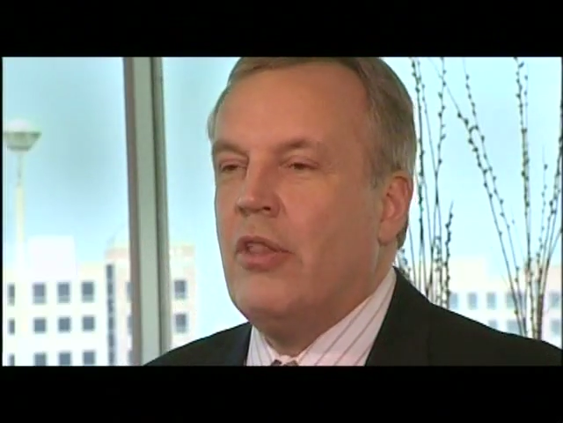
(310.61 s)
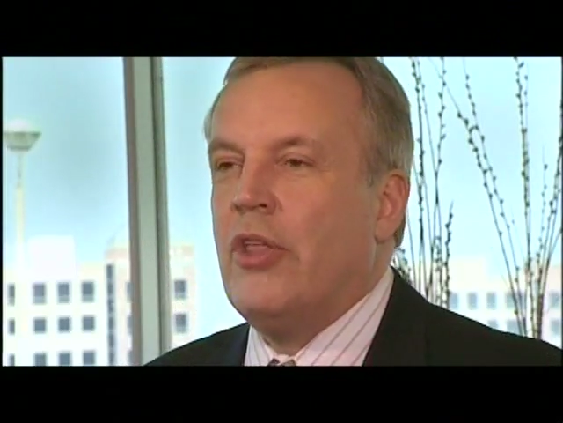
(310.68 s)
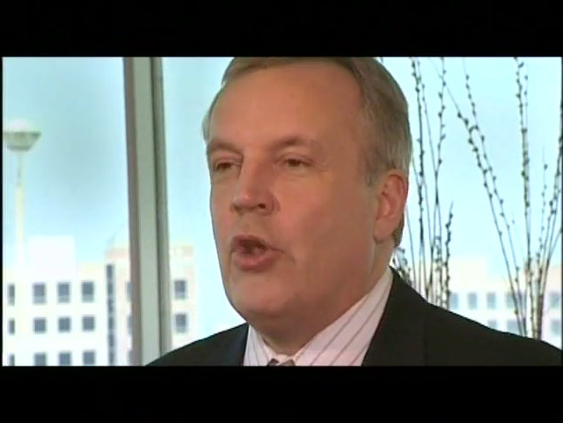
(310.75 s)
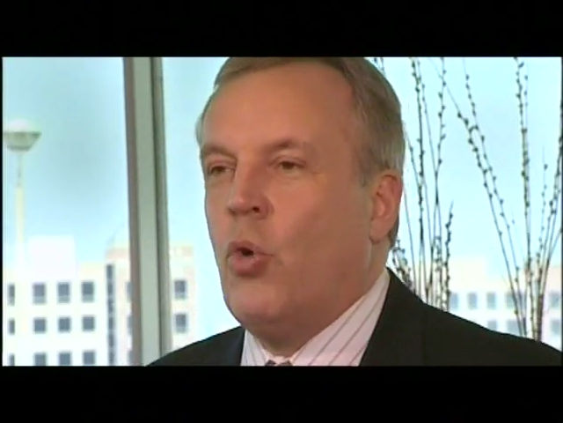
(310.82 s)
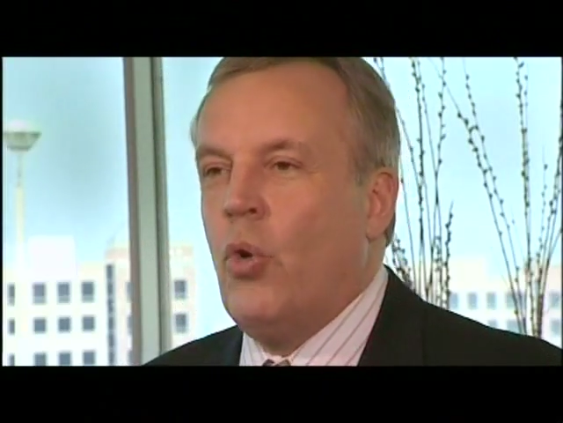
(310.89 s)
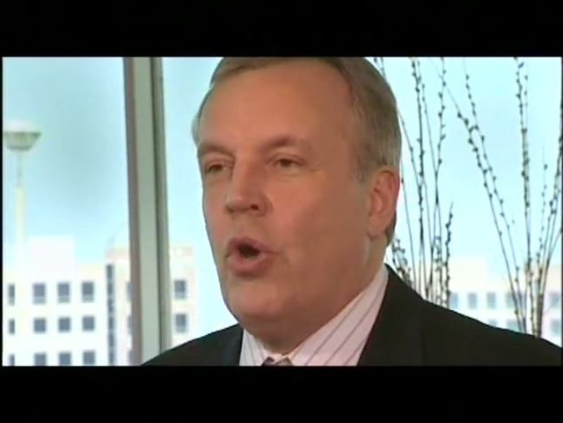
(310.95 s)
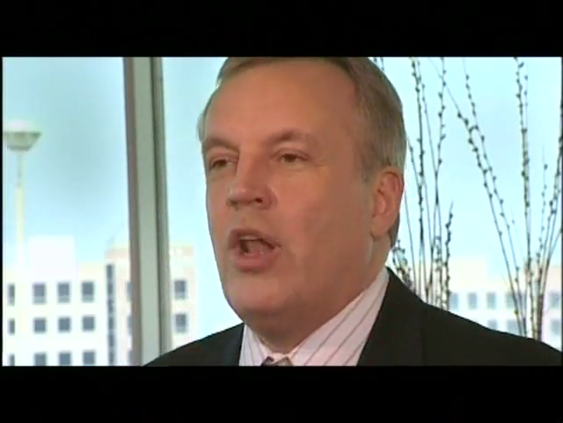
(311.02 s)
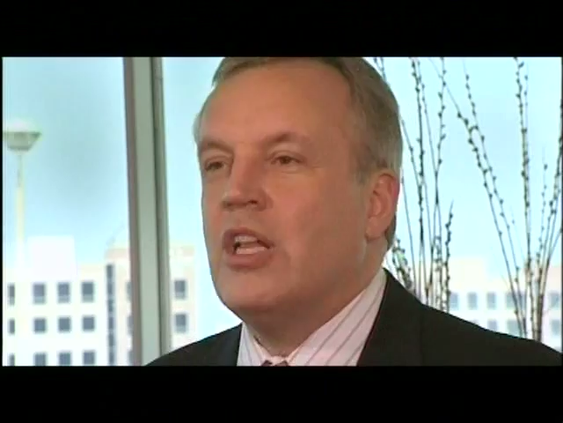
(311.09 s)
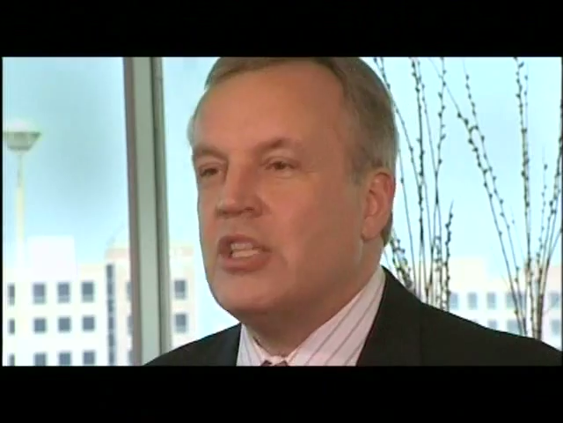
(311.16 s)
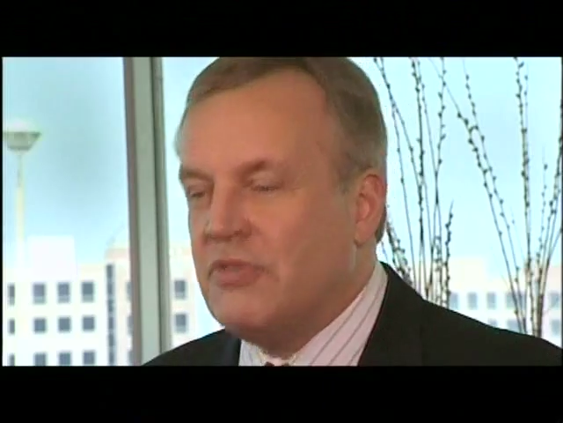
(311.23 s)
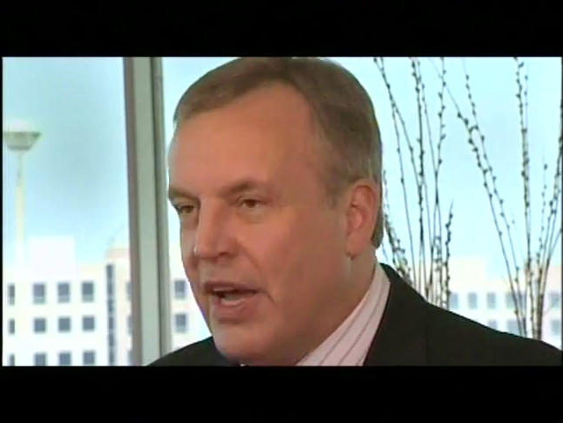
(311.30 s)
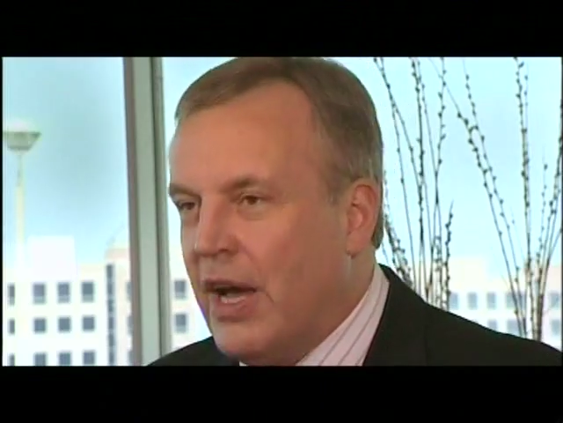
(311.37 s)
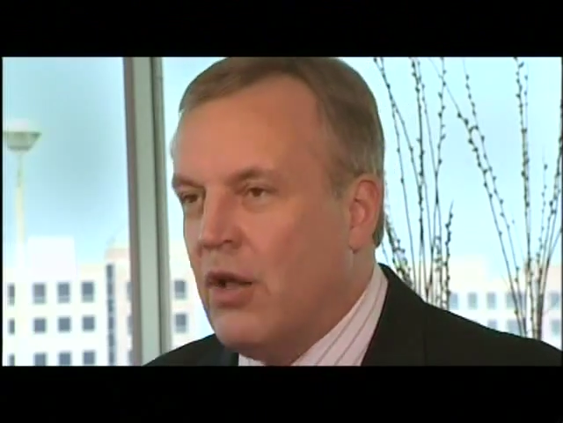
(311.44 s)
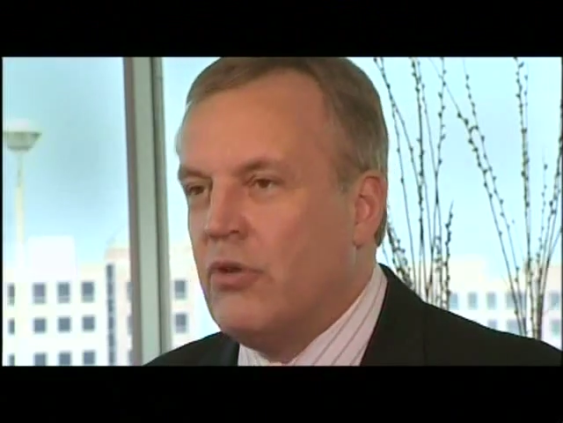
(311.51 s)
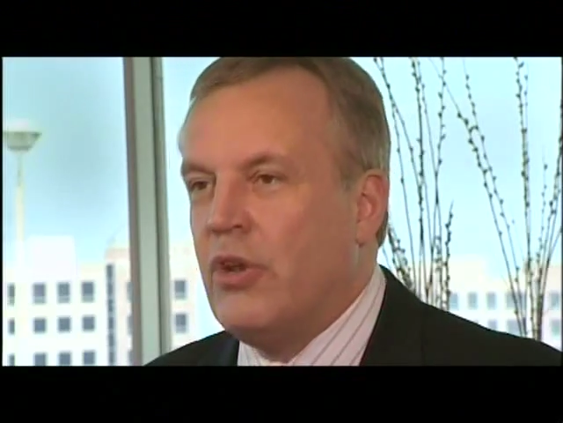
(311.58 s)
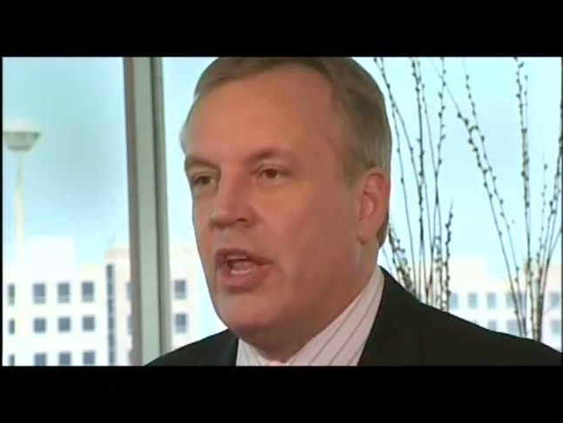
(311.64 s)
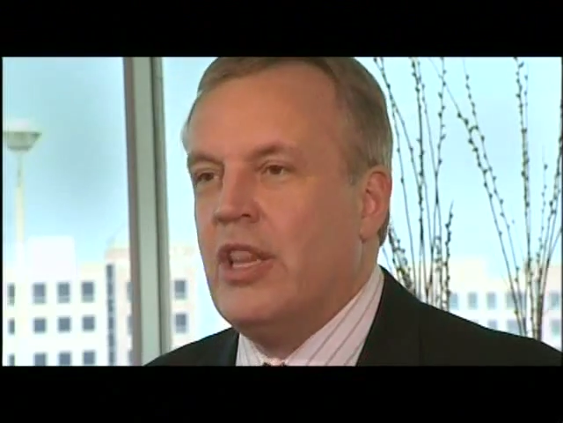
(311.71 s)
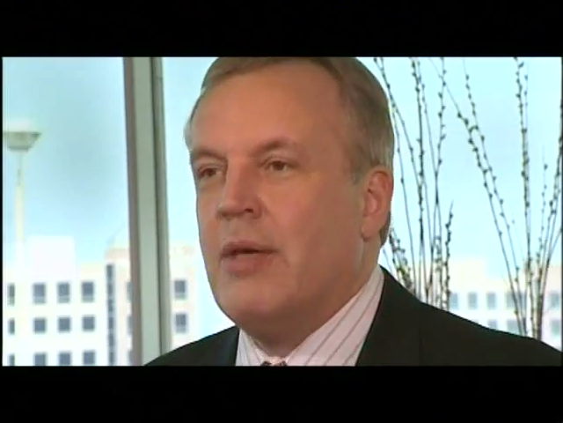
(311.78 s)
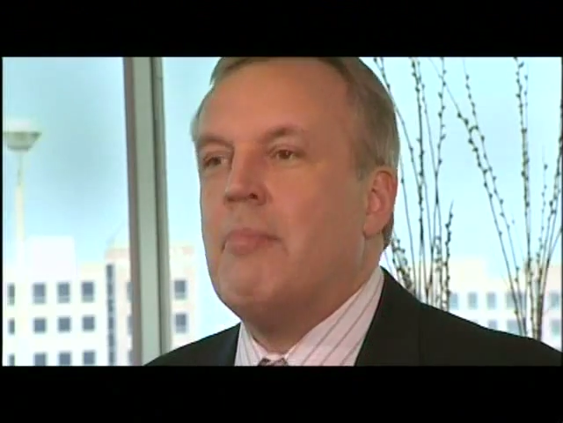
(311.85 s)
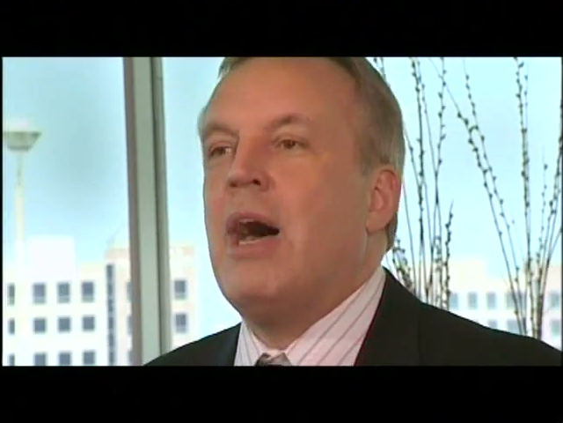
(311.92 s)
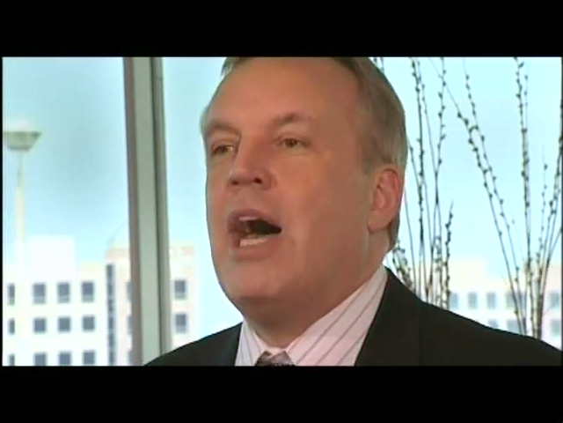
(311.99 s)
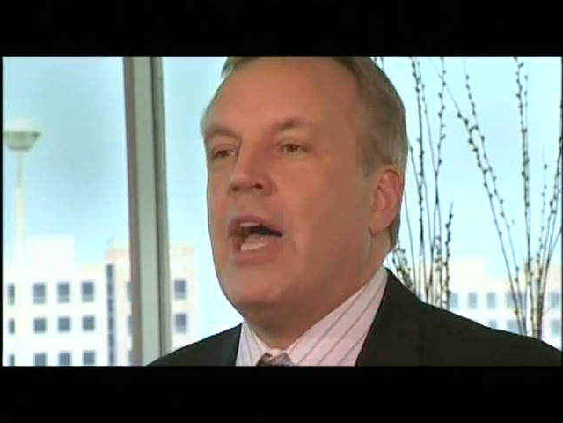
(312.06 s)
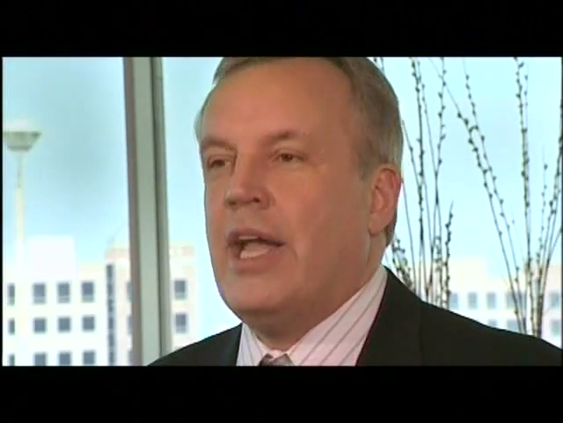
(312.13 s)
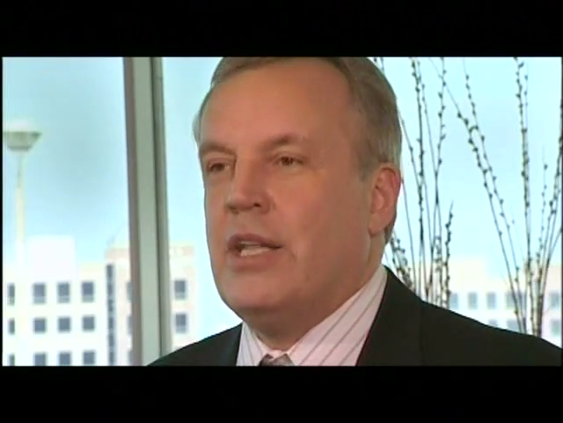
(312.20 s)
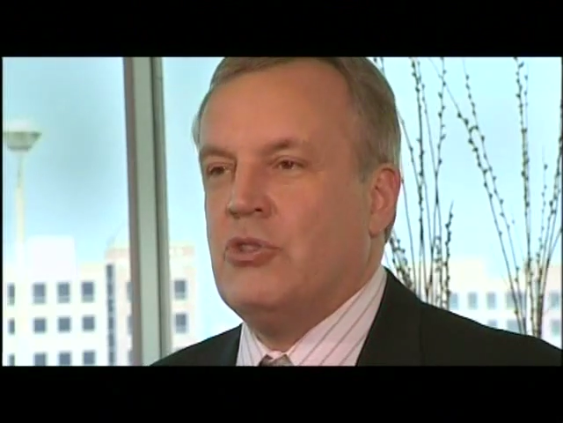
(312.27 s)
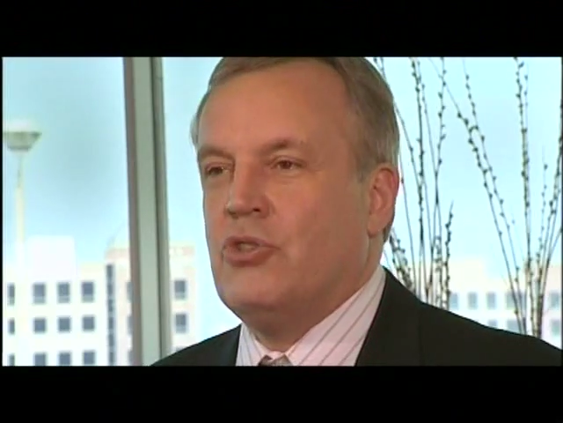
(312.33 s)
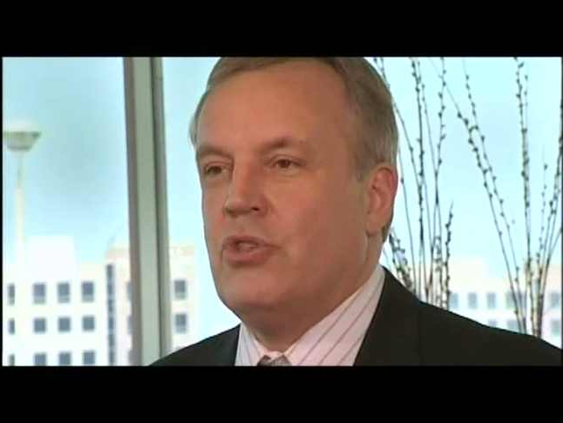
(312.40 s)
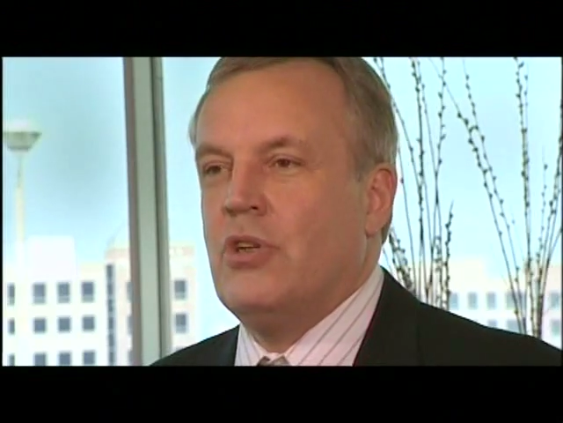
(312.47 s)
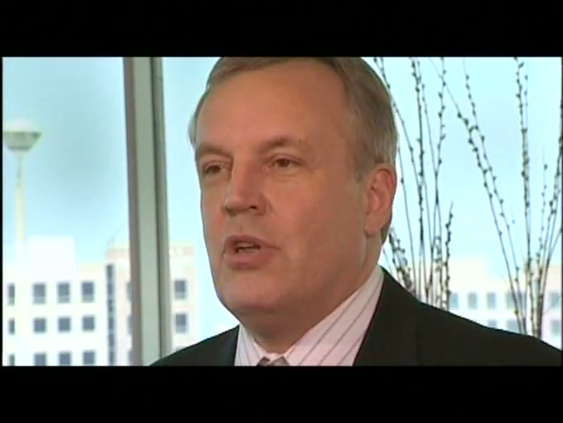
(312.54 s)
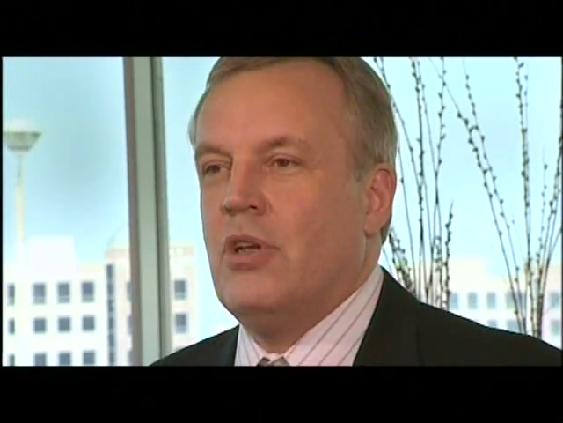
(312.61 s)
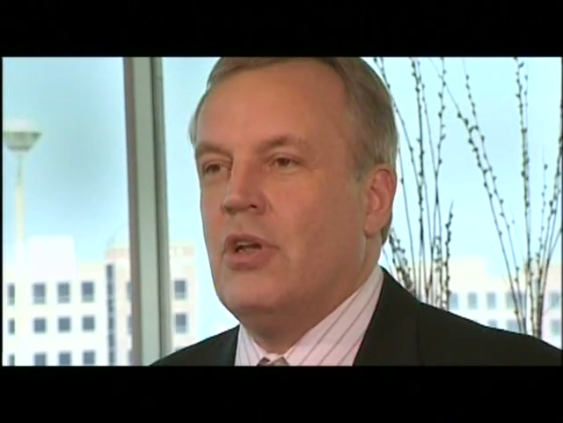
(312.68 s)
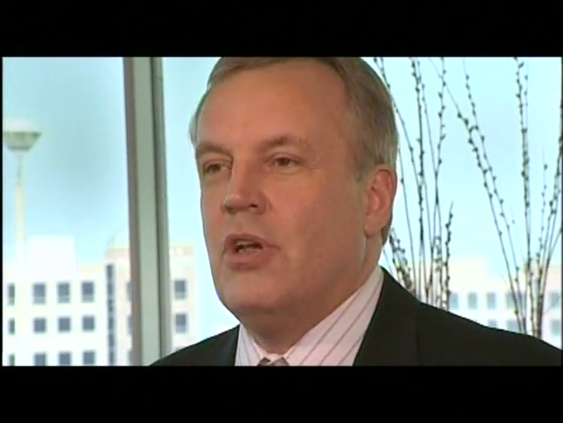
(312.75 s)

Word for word: that oil is found in the mines